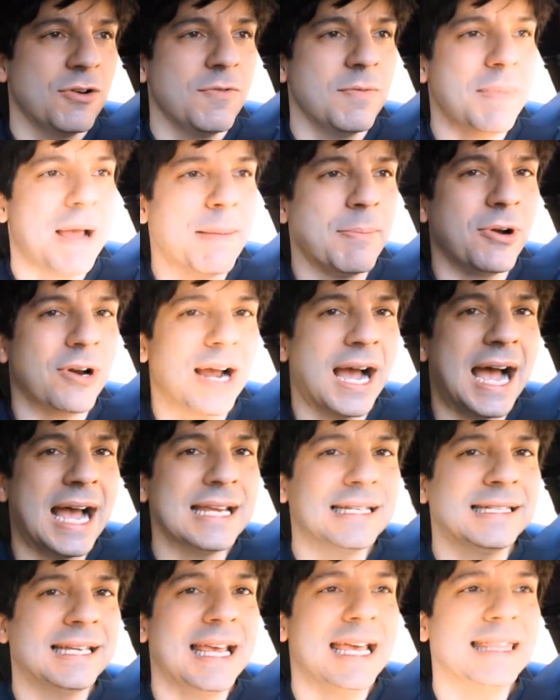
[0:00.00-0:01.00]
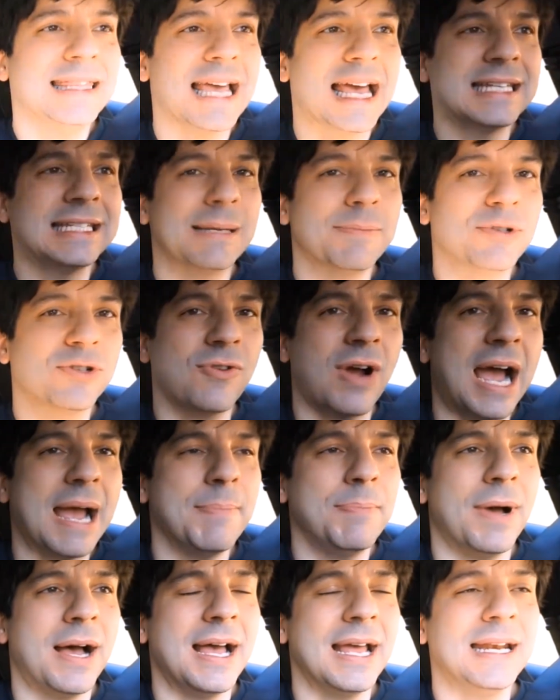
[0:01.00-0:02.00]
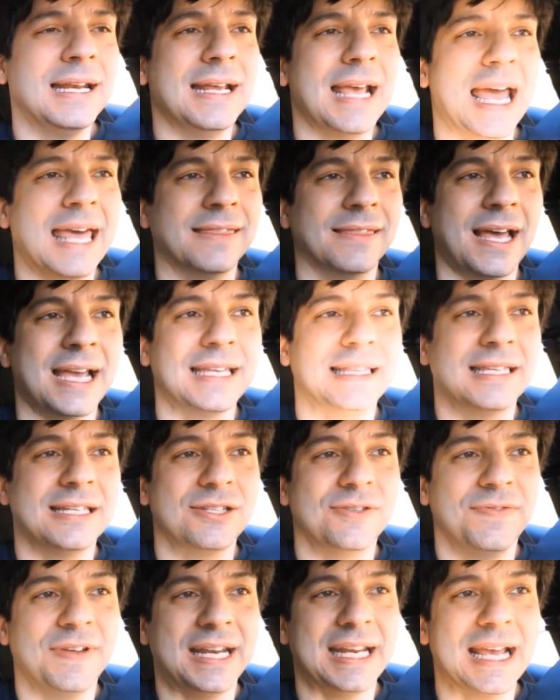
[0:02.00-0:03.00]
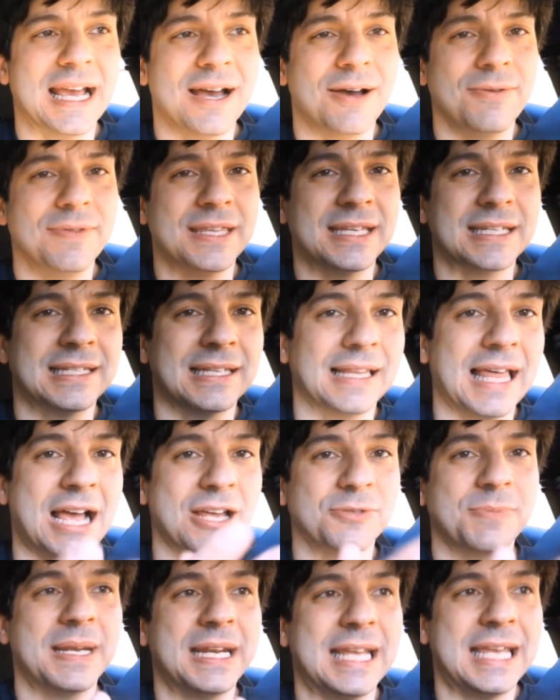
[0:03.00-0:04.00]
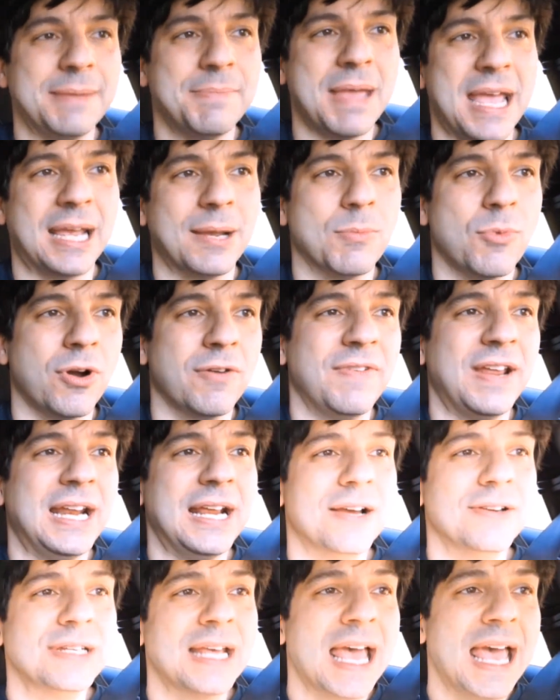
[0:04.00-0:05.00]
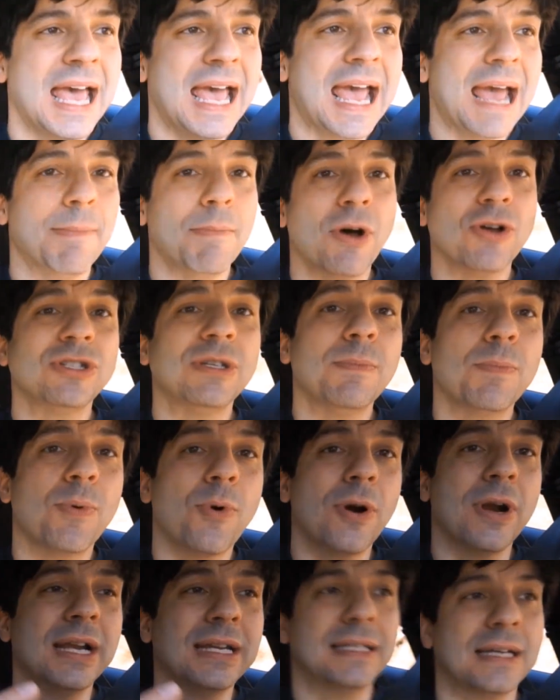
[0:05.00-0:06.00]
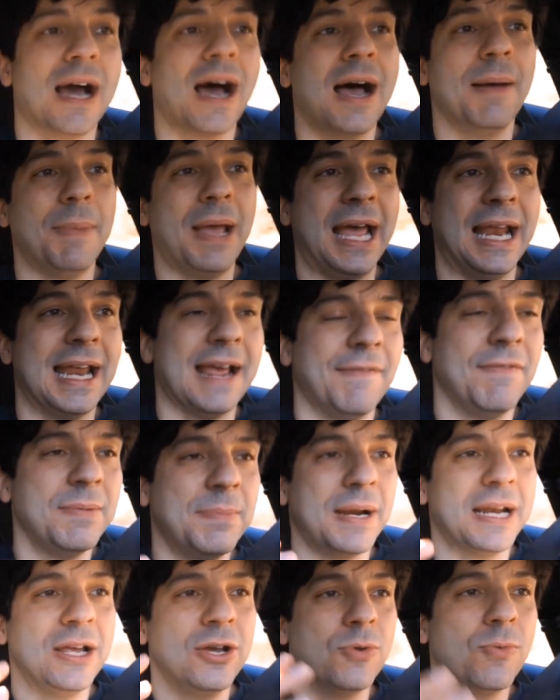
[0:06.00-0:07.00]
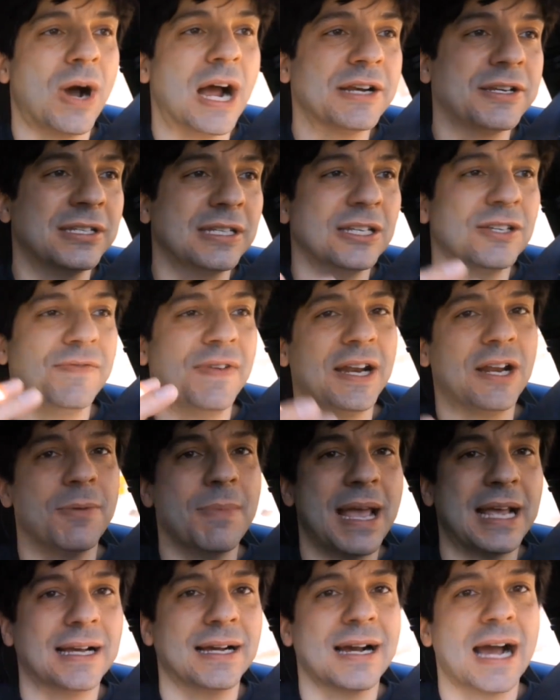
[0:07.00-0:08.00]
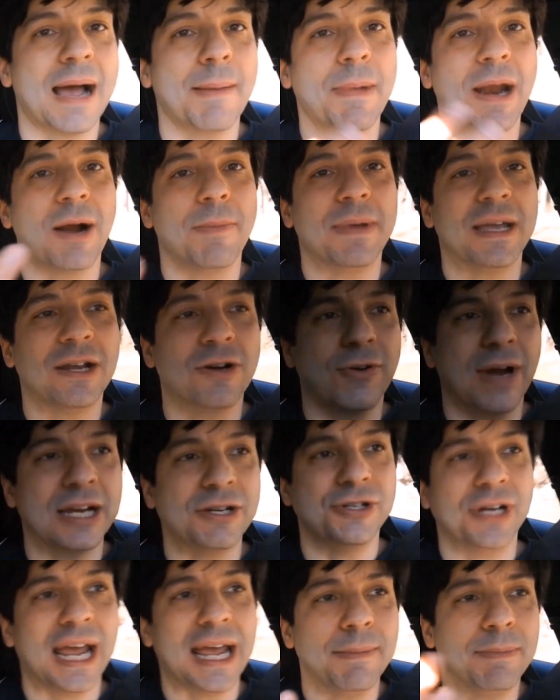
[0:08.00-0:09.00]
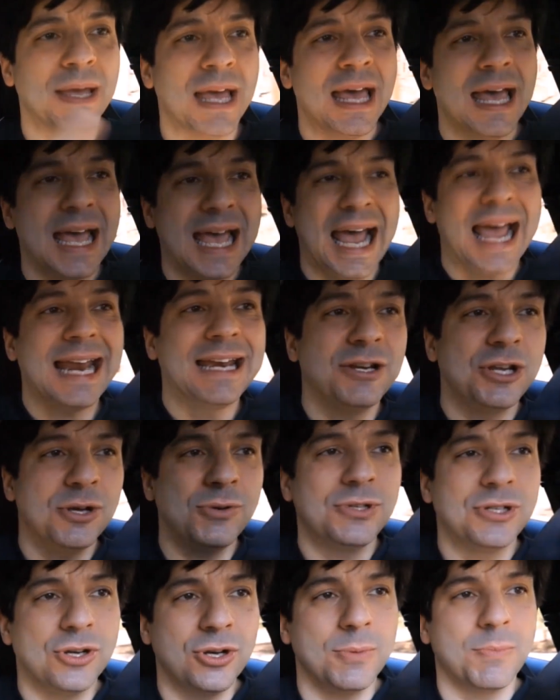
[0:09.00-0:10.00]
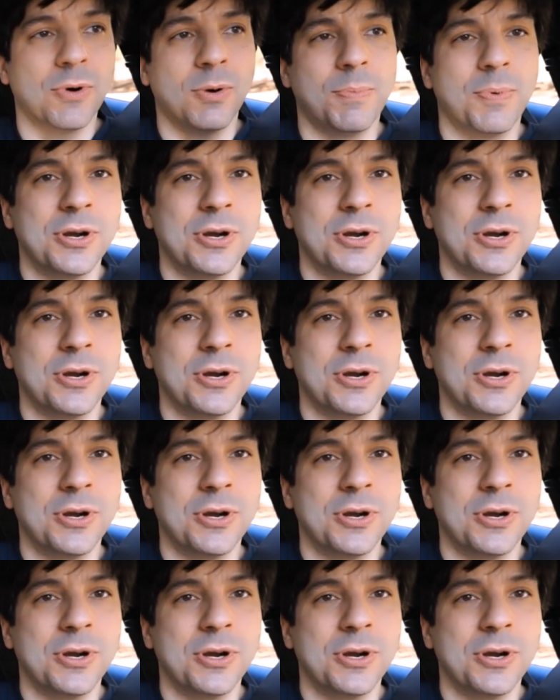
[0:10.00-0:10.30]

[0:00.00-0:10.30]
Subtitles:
Remember, guys, to hit that subscribe button and like this video. This allows me to keep making more videos. And most important is comment. Everybody who watches this video make a comment, I'll be in great shape, and YouTube will